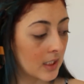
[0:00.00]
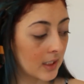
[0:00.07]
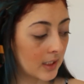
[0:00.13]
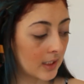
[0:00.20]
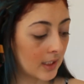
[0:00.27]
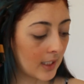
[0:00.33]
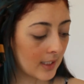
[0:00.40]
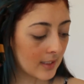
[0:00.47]

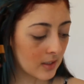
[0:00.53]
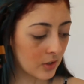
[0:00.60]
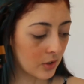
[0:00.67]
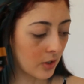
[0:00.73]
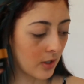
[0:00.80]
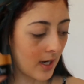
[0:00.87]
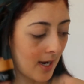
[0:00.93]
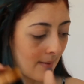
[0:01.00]
Yeah,
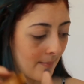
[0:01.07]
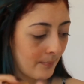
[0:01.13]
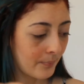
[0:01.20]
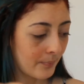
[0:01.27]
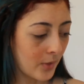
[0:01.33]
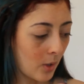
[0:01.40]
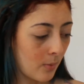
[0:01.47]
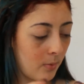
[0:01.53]
so
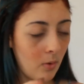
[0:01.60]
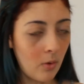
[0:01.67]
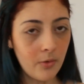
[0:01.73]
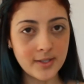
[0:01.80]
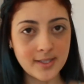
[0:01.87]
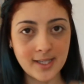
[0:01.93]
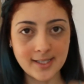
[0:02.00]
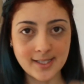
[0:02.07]
I'll put all
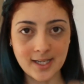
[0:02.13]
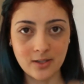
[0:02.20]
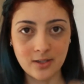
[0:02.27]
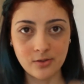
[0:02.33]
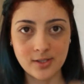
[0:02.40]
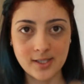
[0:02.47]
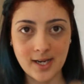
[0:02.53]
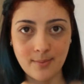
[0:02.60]
the
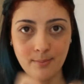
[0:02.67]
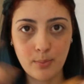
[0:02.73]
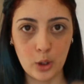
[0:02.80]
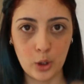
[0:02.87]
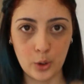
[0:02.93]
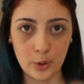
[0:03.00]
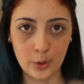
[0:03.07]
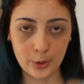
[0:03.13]
details down
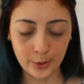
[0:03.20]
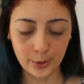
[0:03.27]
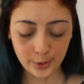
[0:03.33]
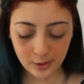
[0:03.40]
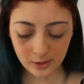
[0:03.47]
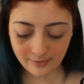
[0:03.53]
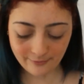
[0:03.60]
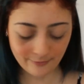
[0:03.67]

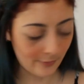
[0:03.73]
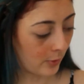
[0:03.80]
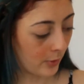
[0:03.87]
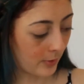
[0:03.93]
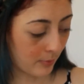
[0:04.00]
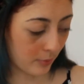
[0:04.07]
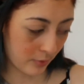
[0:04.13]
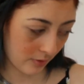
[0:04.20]
below for
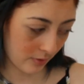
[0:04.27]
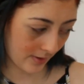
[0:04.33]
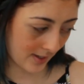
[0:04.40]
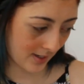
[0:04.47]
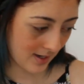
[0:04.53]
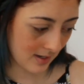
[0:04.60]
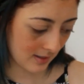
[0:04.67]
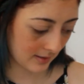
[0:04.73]
the
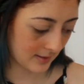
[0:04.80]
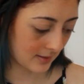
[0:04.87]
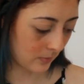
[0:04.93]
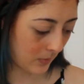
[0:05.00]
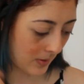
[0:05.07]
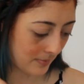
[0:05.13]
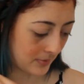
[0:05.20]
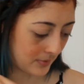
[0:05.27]
products, the
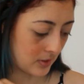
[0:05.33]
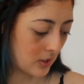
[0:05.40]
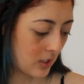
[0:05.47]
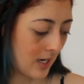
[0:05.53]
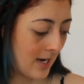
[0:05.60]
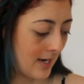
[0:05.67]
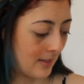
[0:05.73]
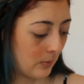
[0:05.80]

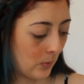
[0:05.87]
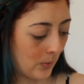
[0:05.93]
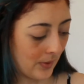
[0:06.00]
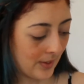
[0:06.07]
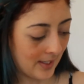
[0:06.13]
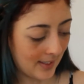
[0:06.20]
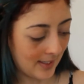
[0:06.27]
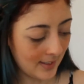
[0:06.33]
website and all
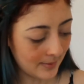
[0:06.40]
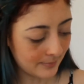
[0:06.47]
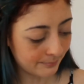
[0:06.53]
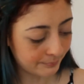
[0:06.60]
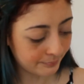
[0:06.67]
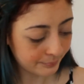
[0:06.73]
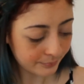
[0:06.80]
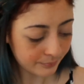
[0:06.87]
that.
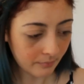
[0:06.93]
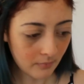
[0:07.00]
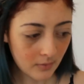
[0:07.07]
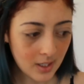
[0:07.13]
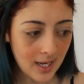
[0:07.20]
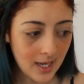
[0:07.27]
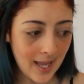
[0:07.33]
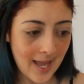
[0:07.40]

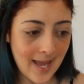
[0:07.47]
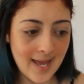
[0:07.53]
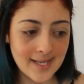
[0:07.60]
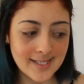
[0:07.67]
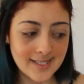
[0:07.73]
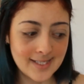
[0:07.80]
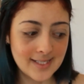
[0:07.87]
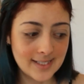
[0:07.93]

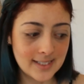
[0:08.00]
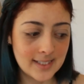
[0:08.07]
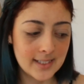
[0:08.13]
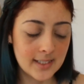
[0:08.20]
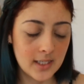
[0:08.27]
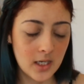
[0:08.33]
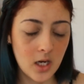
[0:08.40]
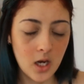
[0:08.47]
And
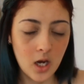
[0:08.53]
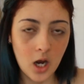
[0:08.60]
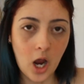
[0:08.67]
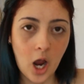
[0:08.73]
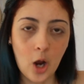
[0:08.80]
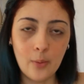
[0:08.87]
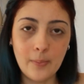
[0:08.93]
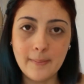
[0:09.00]

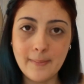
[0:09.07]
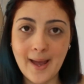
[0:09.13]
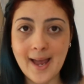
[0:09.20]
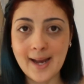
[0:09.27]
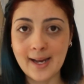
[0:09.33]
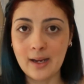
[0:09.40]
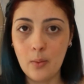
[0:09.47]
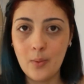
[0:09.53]
I'll be
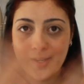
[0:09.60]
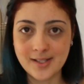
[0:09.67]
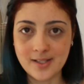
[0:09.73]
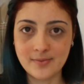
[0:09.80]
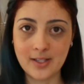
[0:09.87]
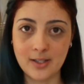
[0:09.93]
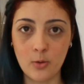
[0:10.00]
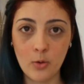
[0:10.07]
back once
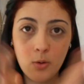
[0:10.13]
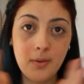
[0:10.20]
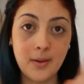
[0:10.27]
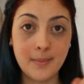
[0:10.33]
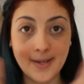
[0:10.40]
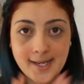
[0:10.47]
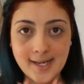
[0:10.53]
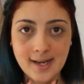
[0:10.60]
I've done all
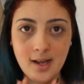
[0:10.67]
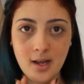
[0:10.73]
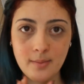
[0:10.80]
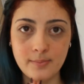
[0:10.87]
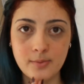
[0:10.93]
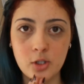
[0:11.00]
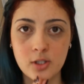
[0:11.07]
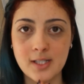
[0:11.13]
my
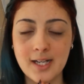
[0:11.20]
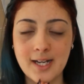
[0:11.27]
makeup, just